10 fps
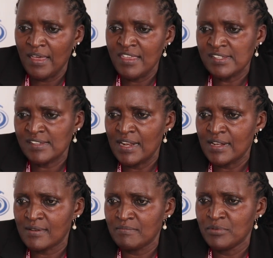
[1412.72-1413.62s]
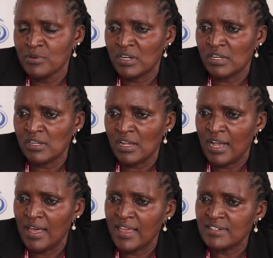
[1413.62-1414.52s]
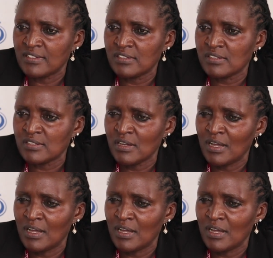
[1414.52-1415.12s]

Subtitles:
There's a little book that is,